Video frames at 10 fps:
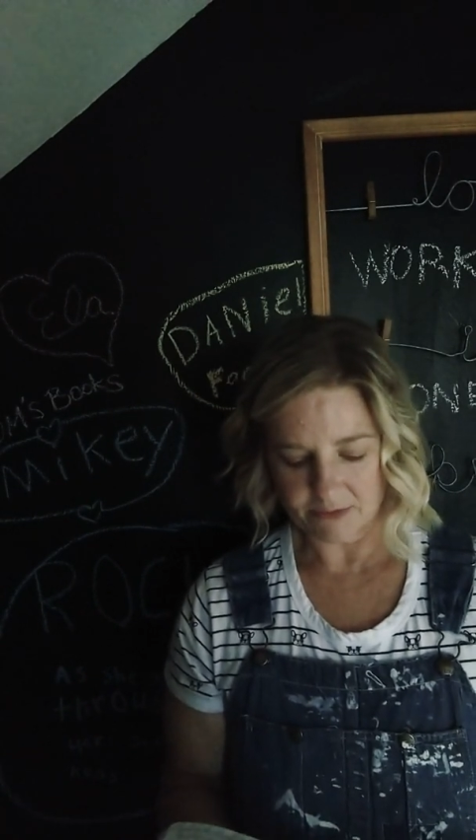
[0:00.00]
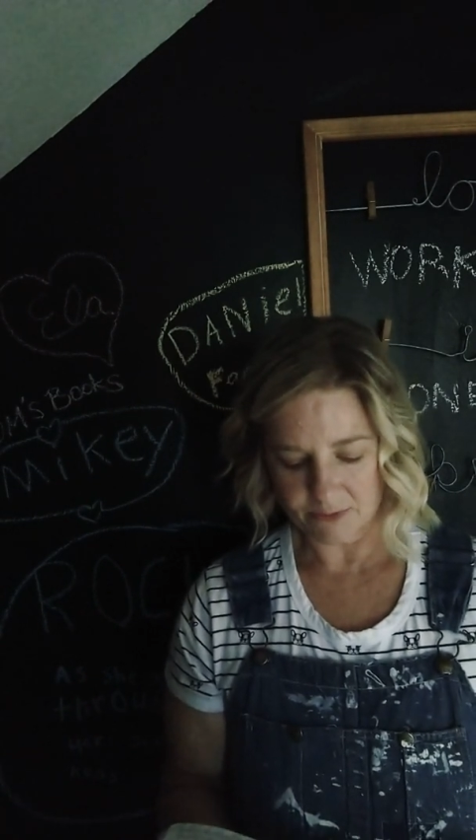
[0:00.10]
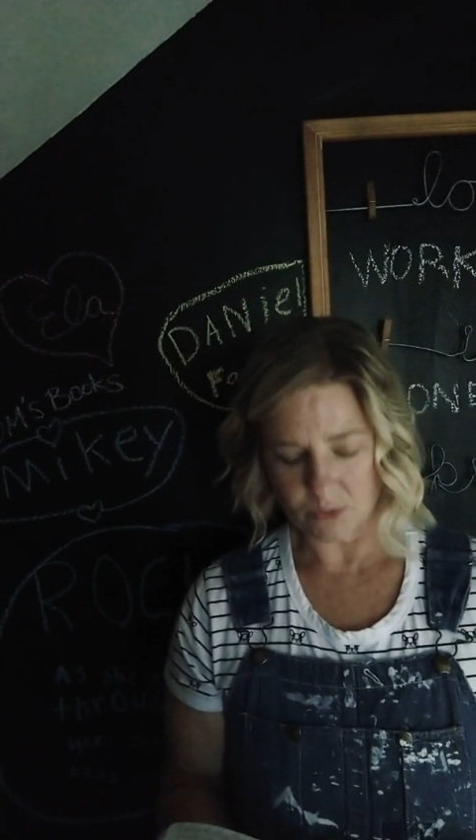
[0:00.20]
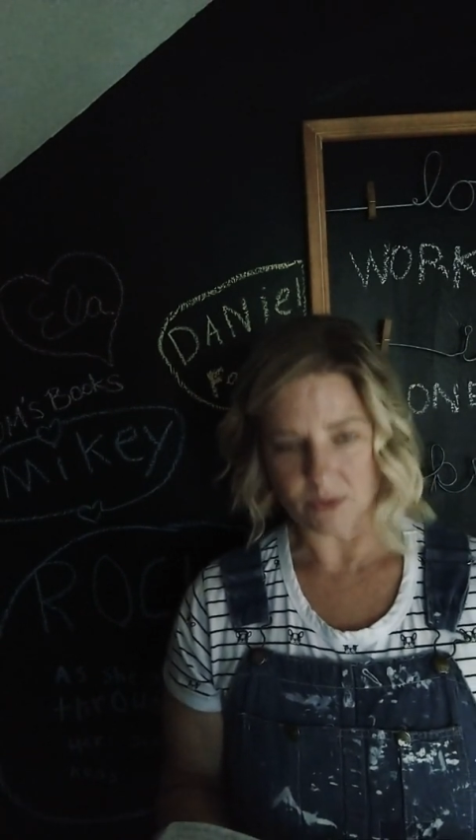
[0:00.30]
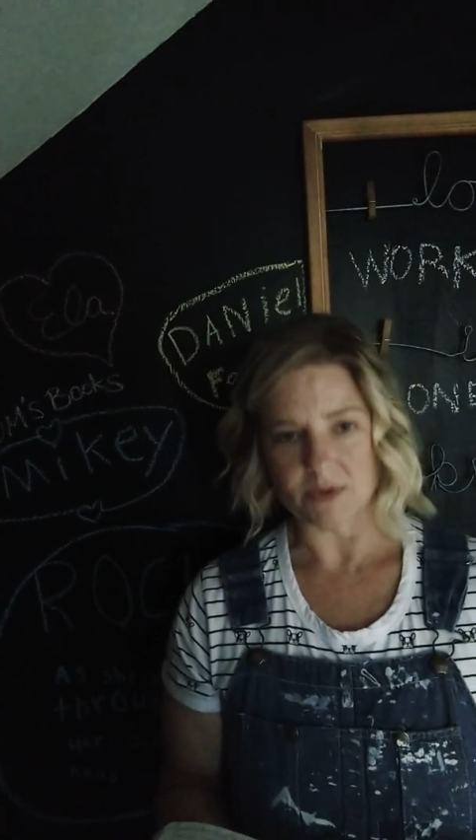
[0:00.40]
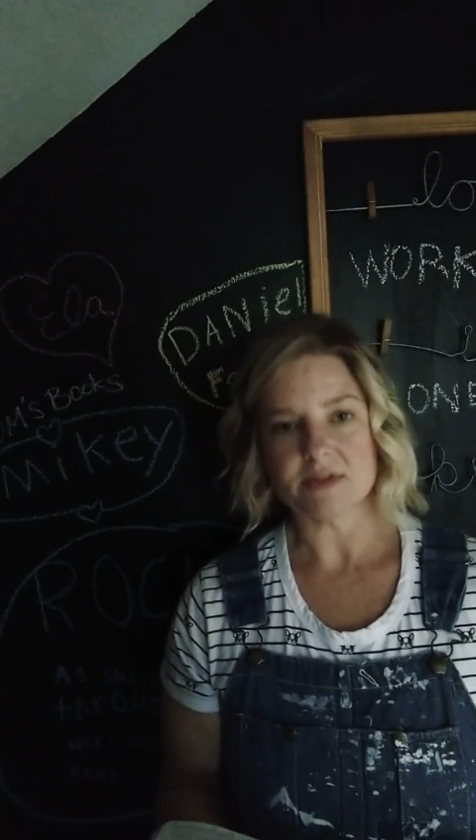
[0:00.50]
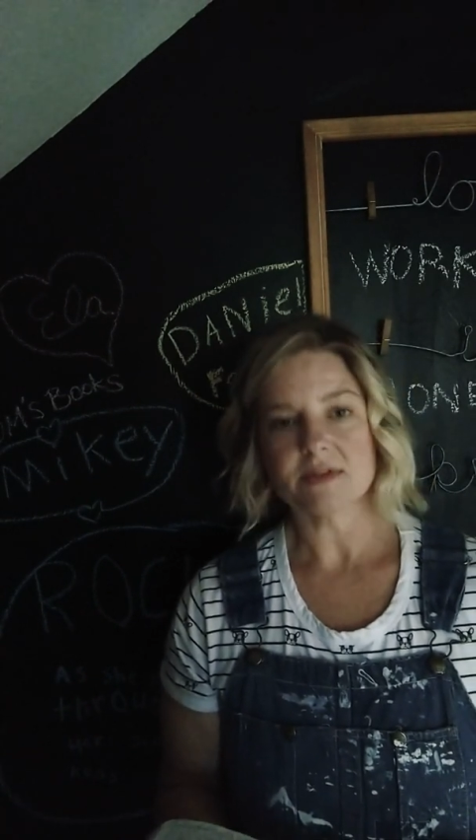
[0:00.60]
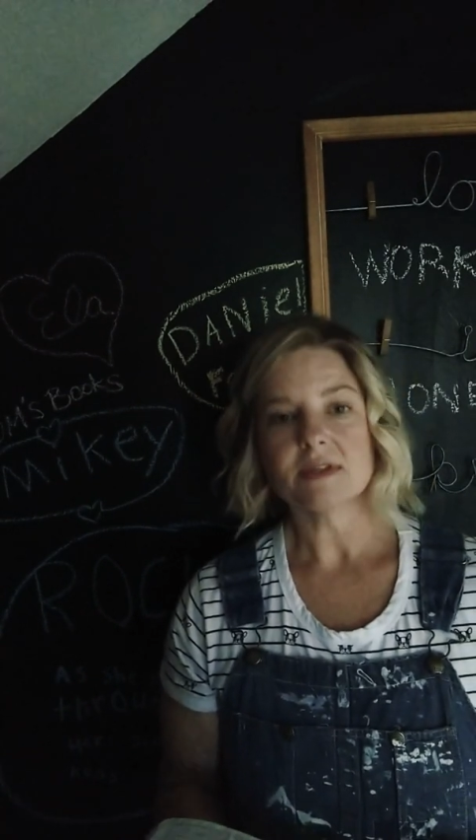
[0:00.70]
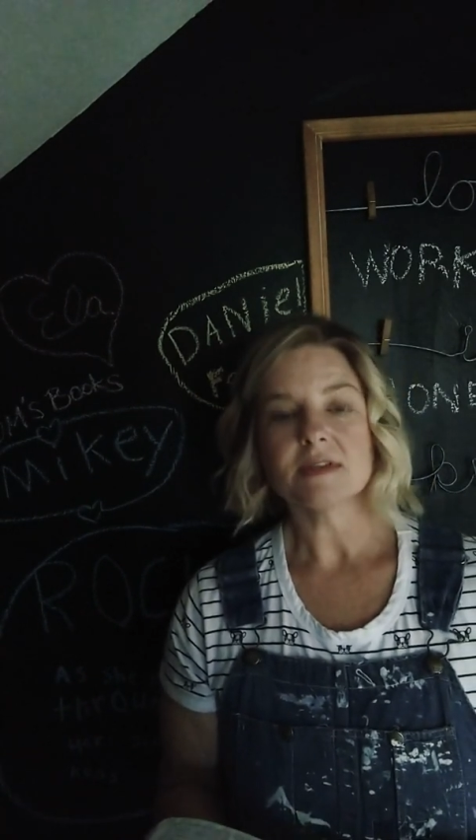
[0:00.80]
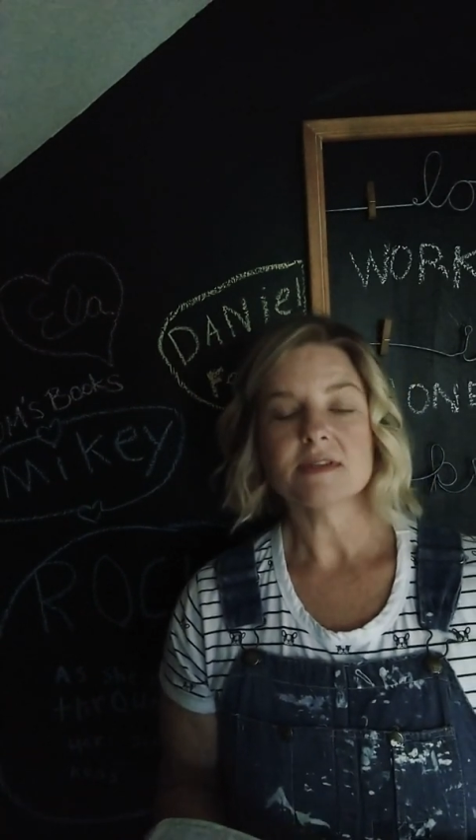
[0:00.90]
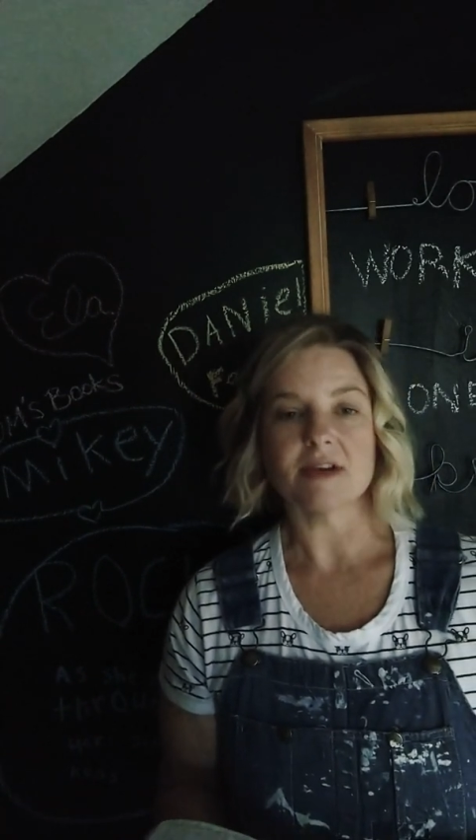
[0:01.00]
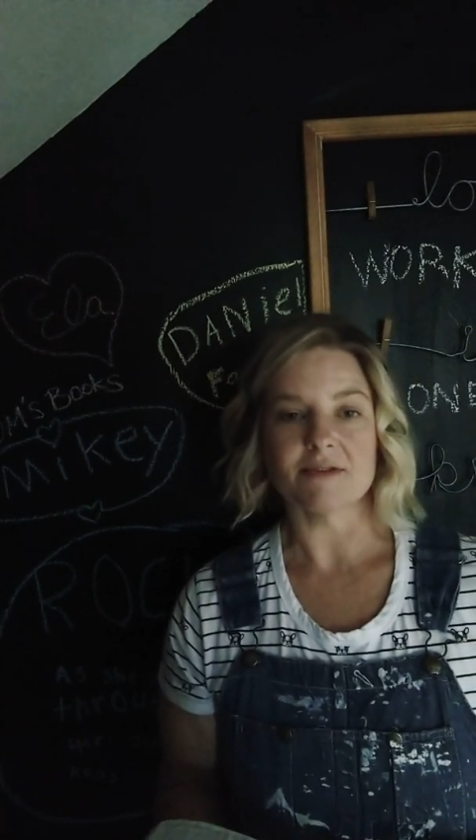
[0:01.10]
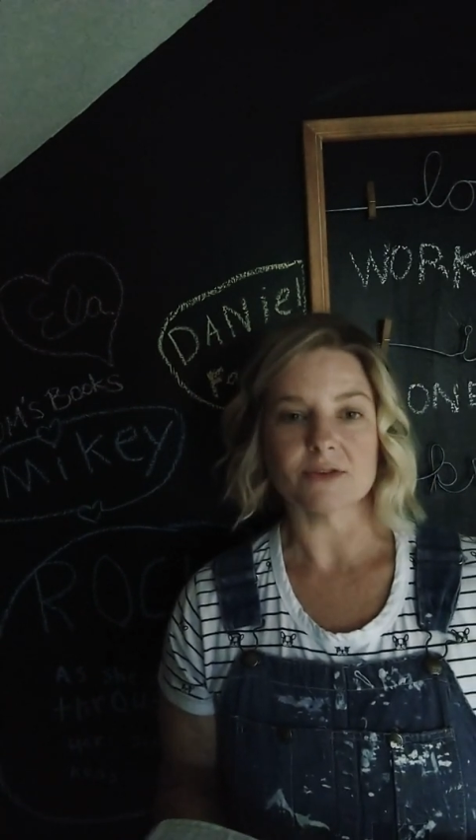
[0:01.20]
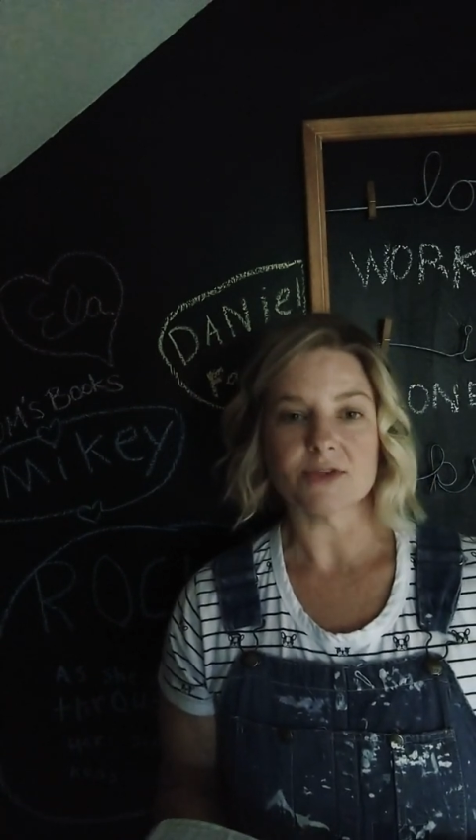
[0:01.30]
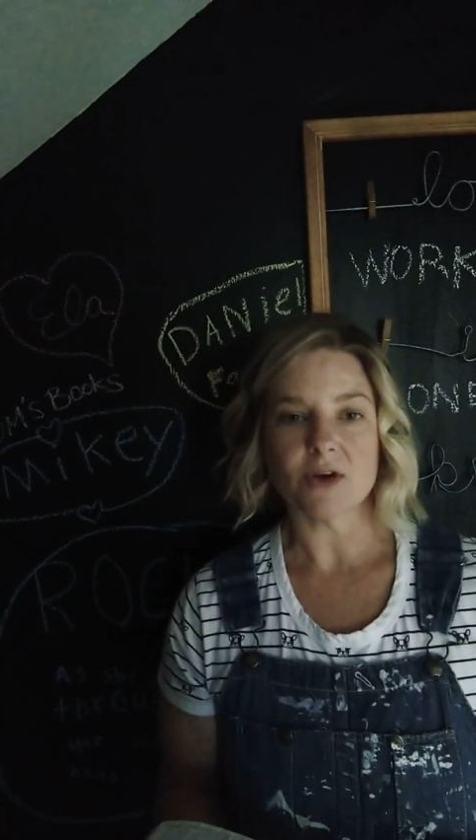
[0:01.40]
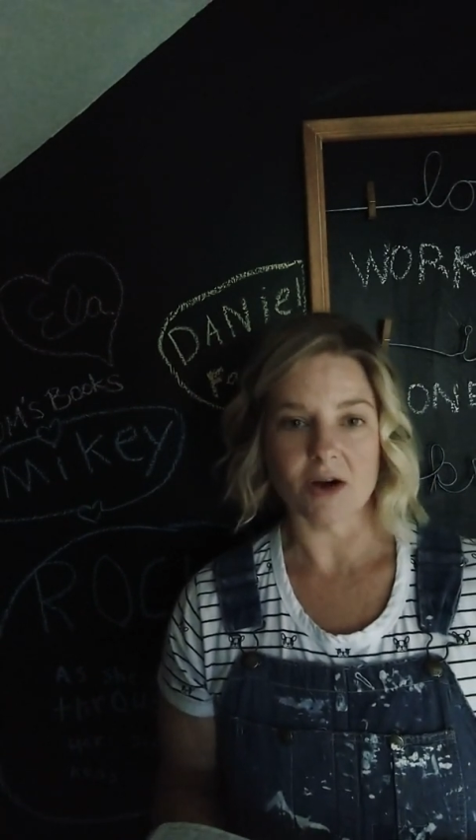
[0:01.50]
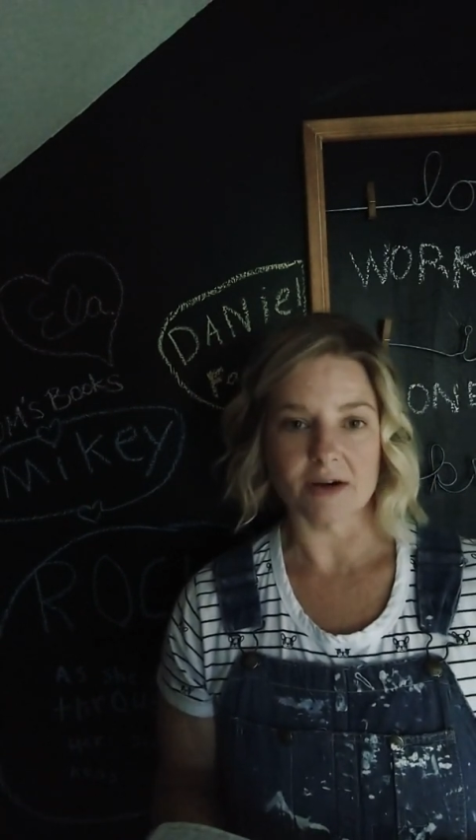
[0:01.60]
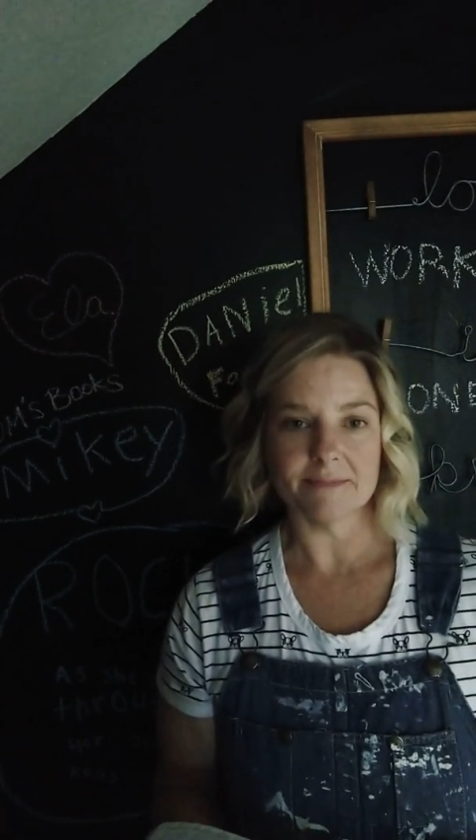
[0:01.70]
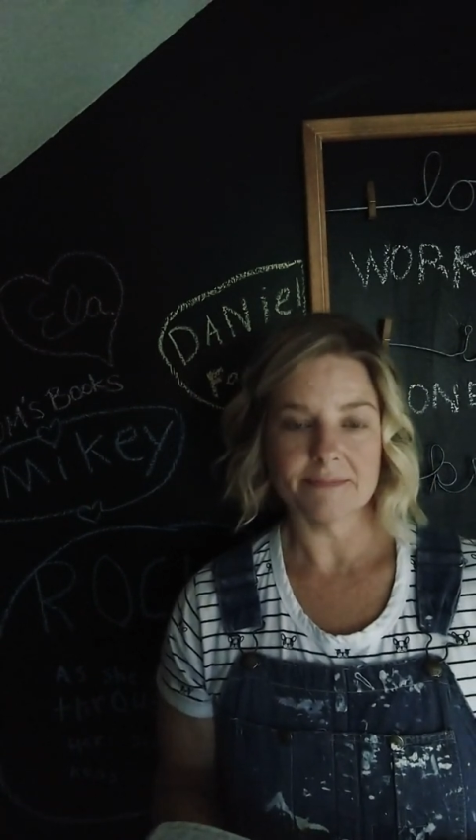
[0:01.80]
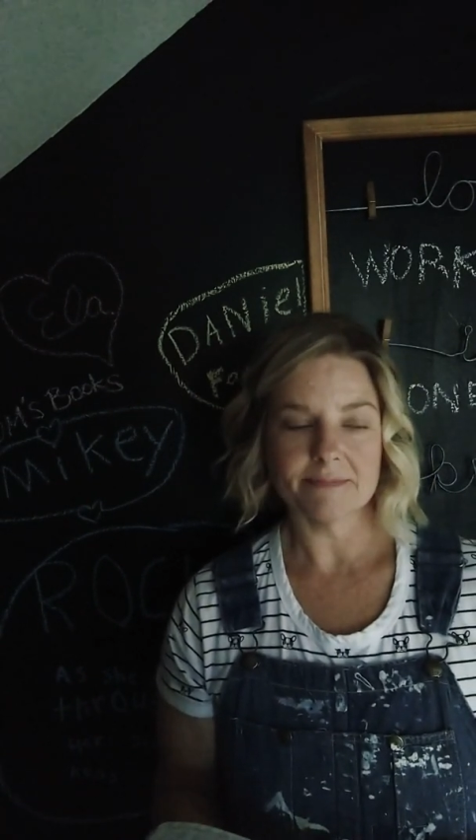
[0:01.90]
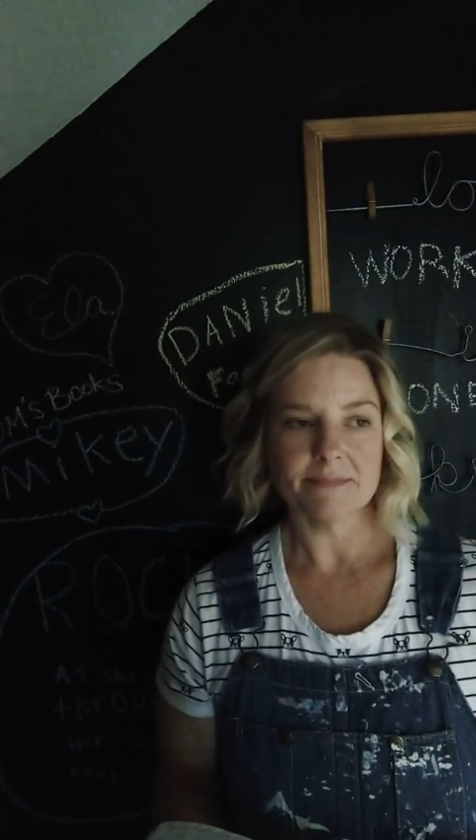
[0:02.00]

fools suffers harm.